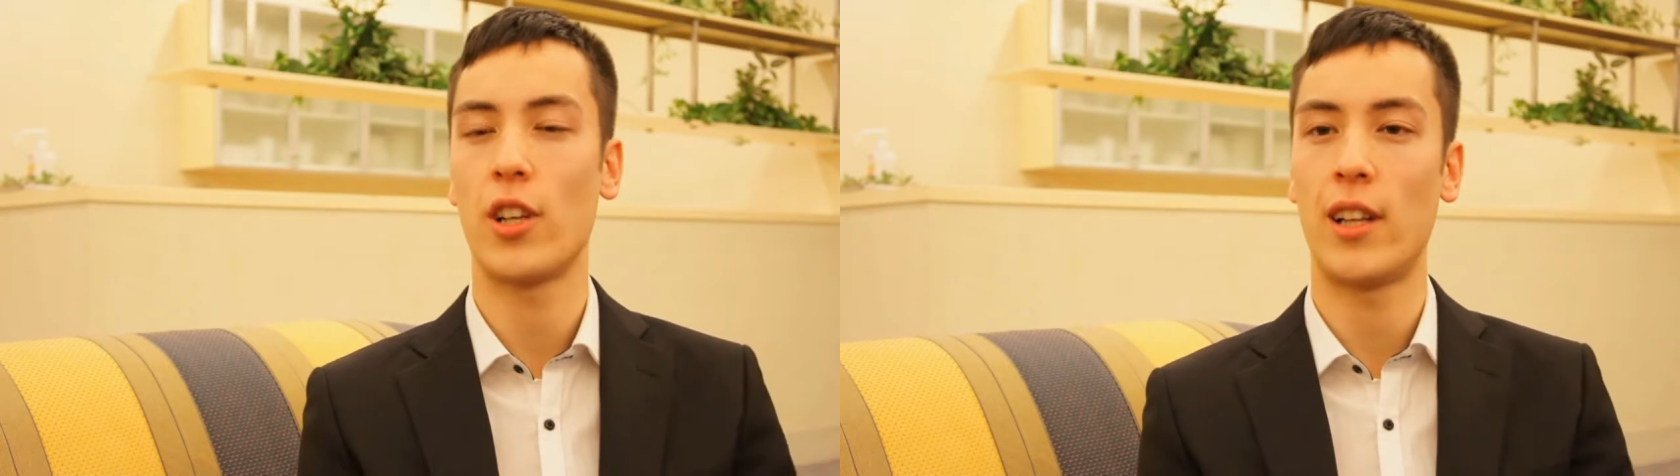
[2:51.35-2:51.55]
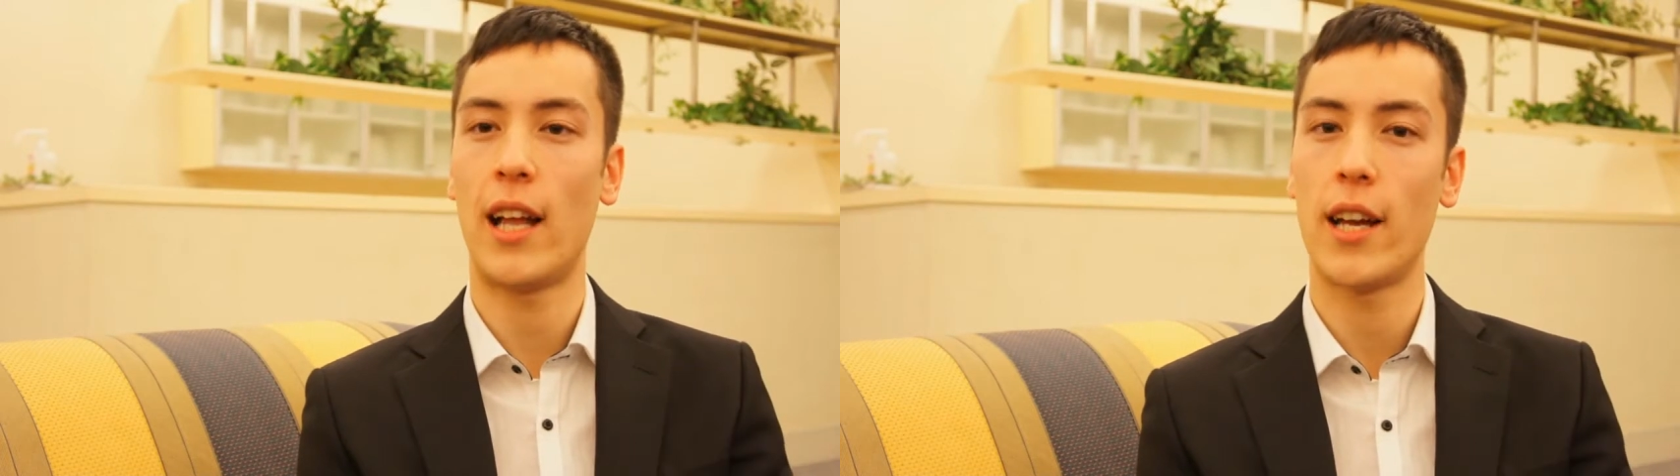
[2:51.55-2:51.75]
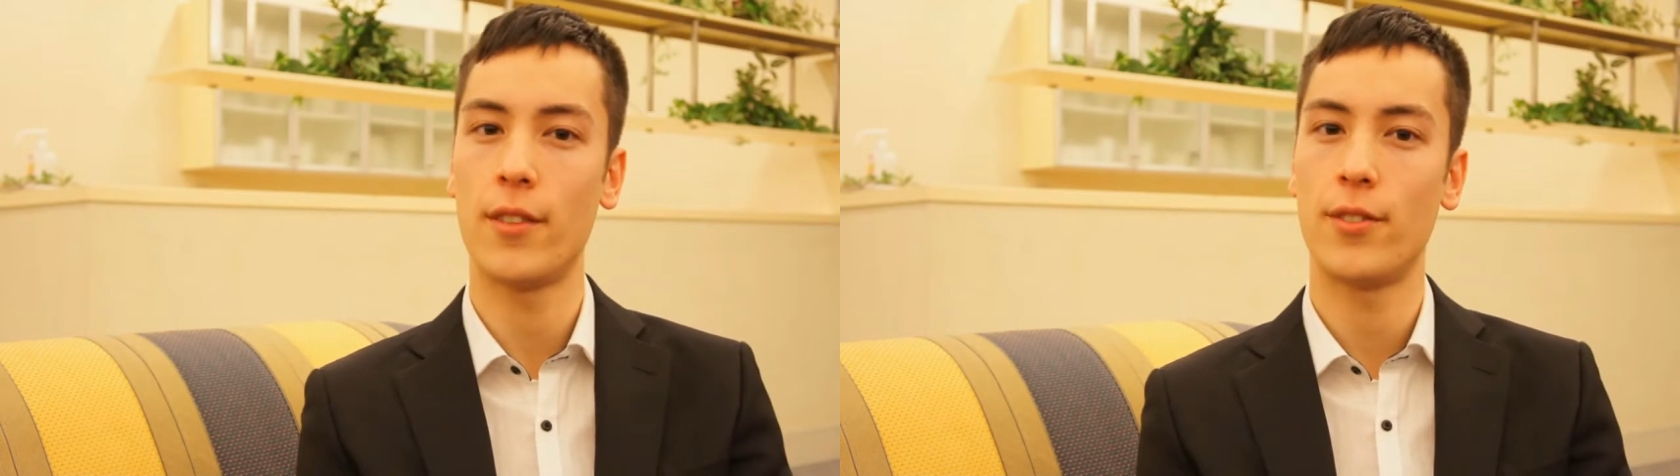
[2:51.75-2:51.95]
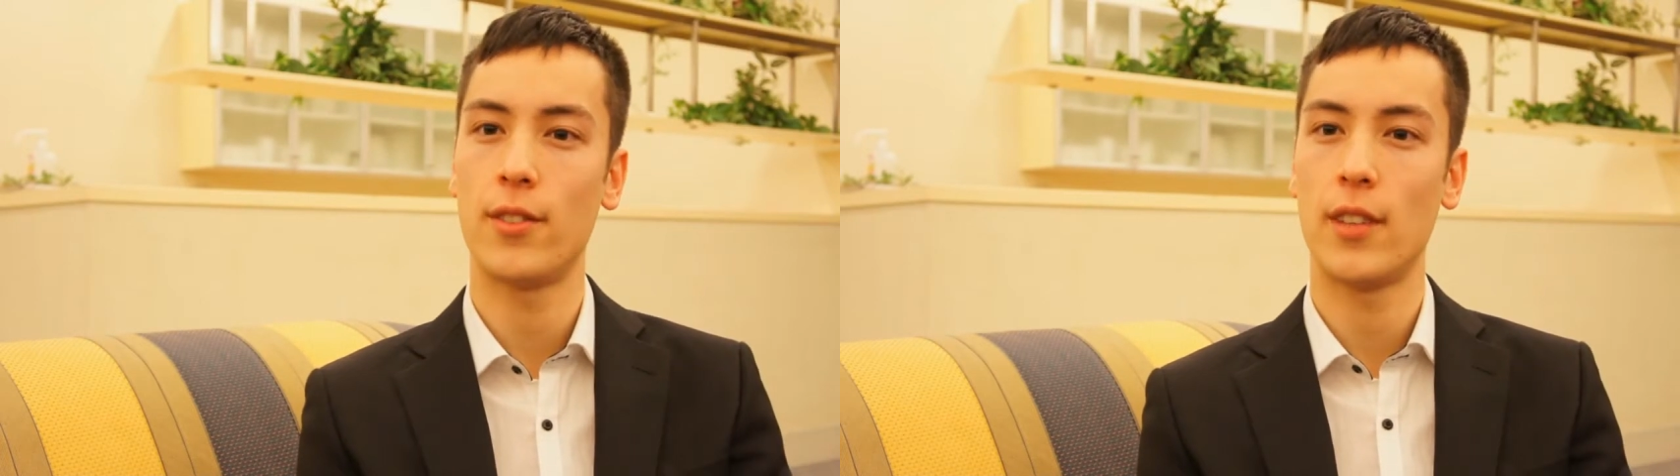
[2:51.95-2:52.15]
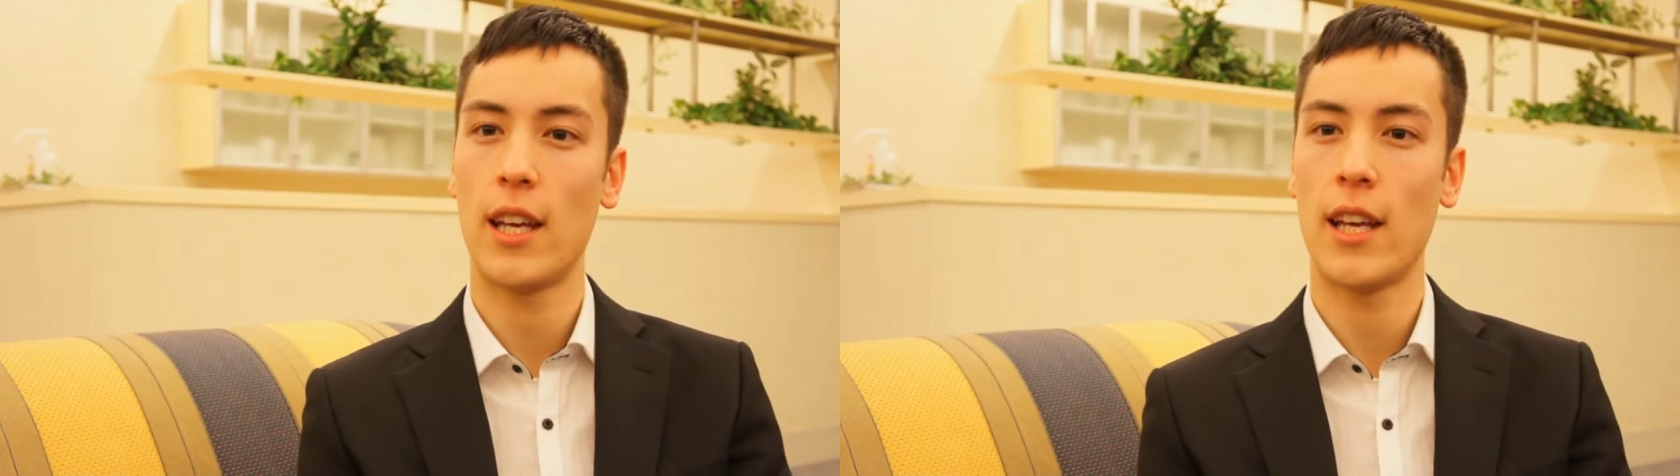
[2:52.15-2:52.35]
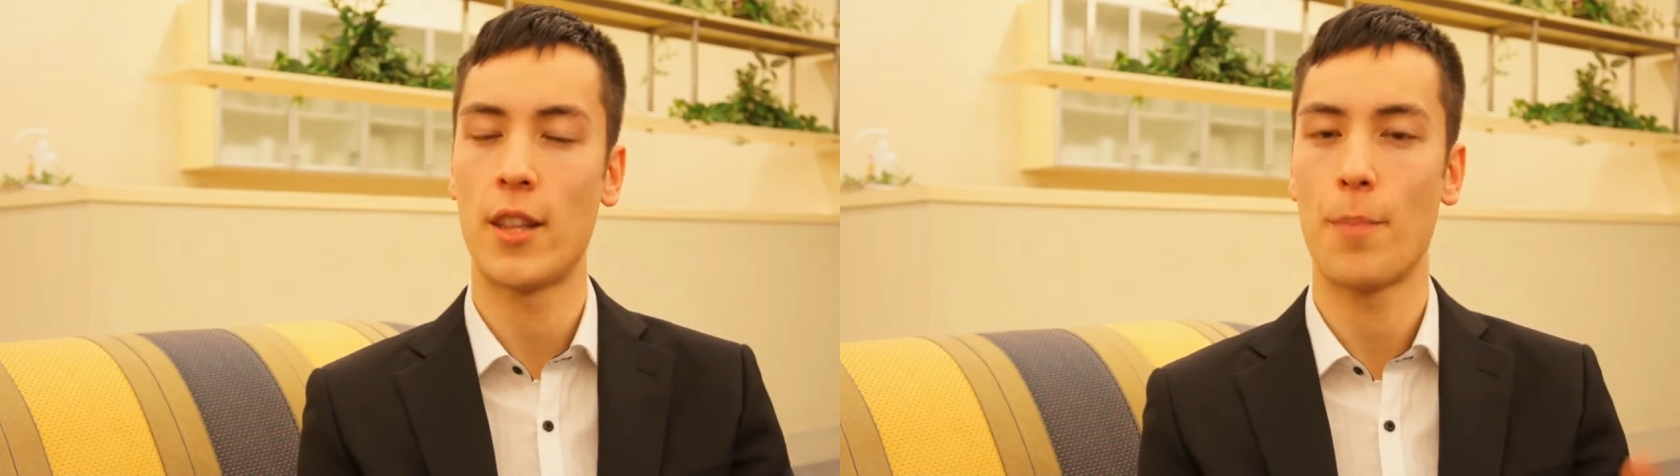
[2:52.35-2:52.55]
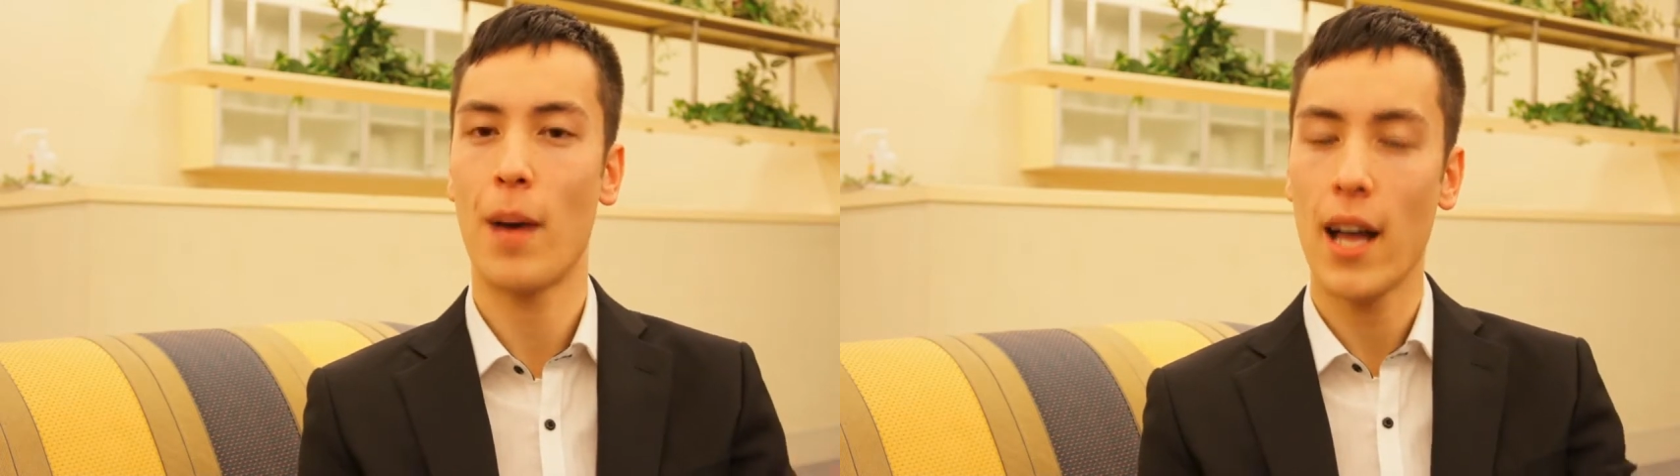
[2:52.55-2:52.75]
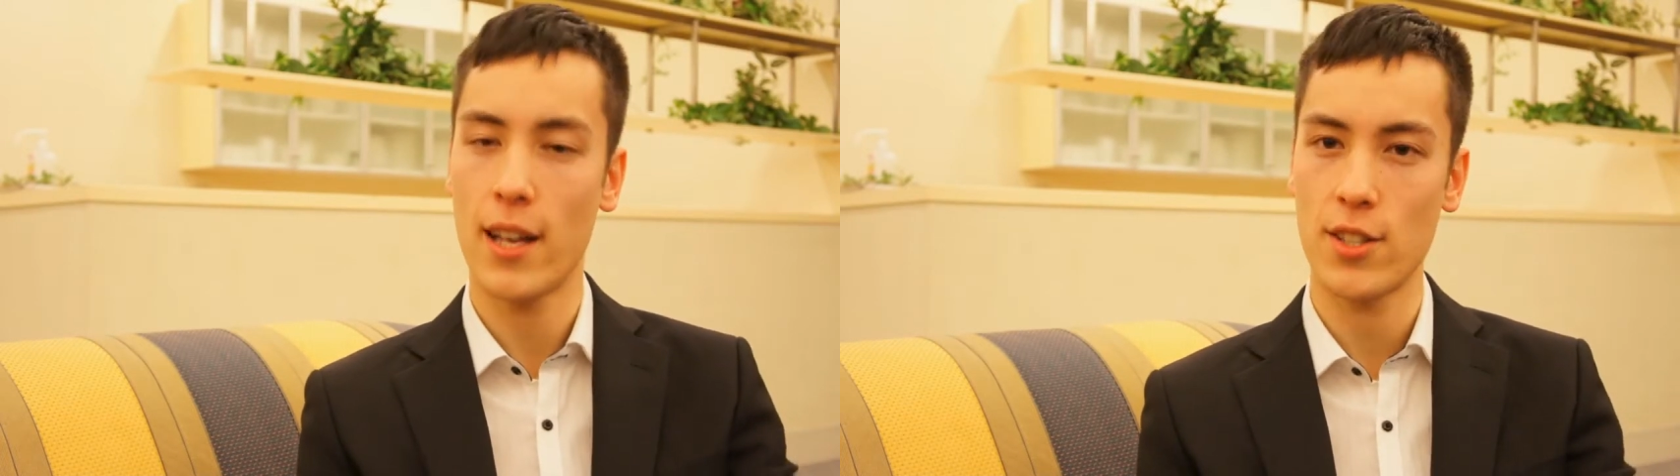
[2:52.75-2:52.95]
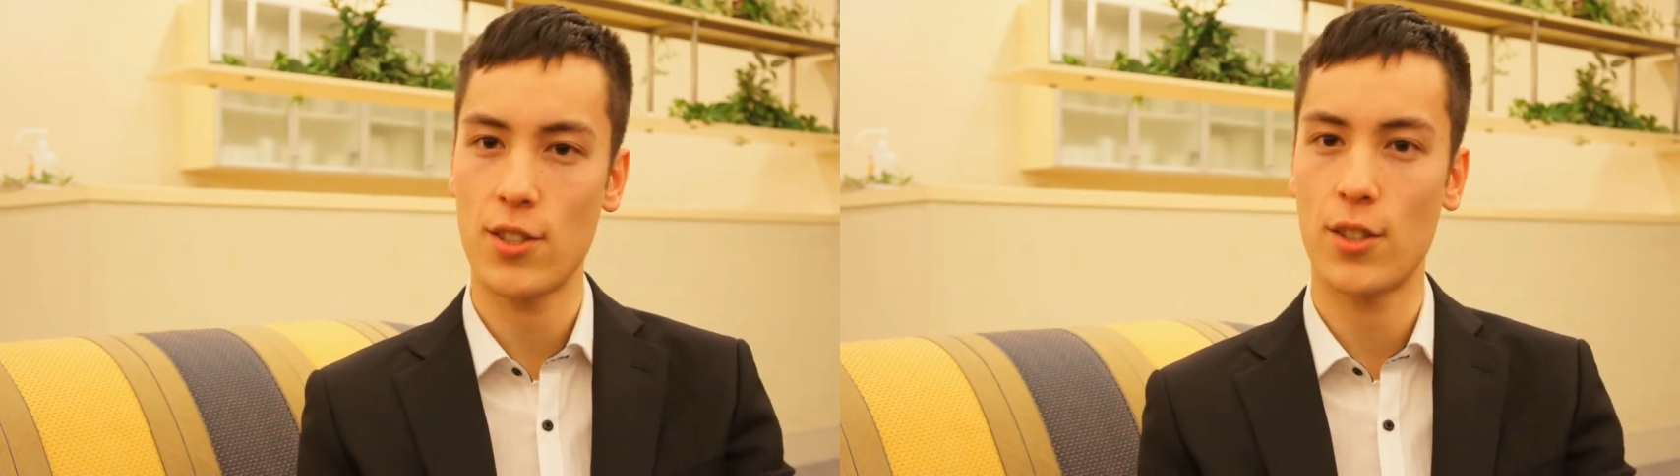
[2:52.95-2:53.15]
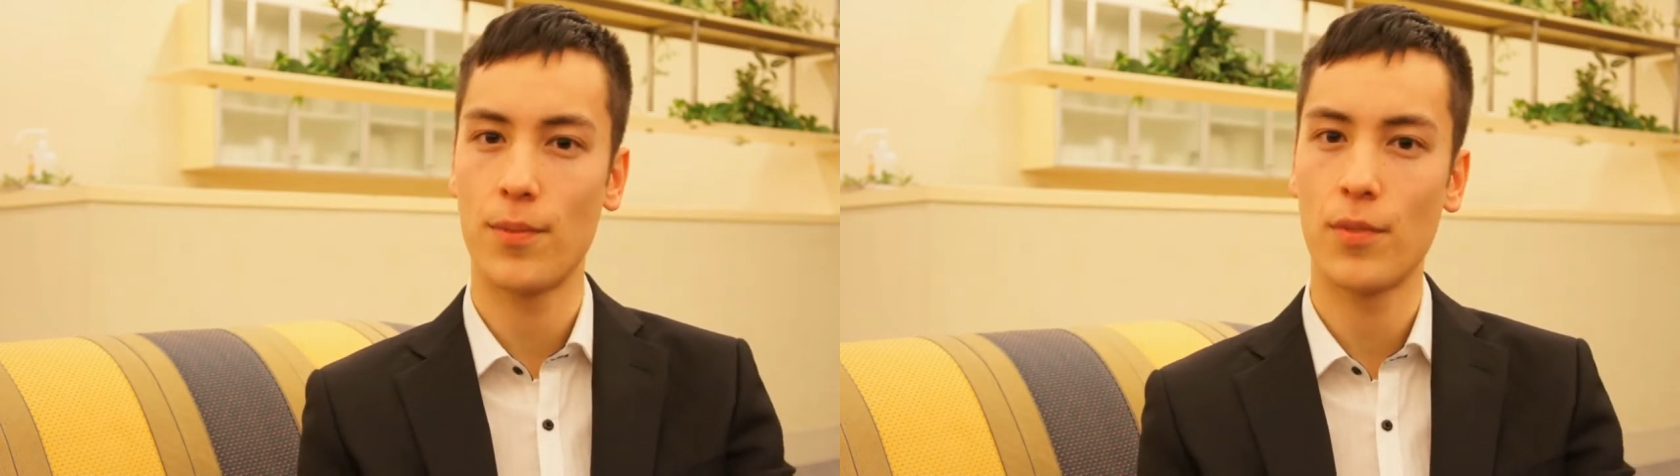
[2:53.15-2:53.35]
alive in the past.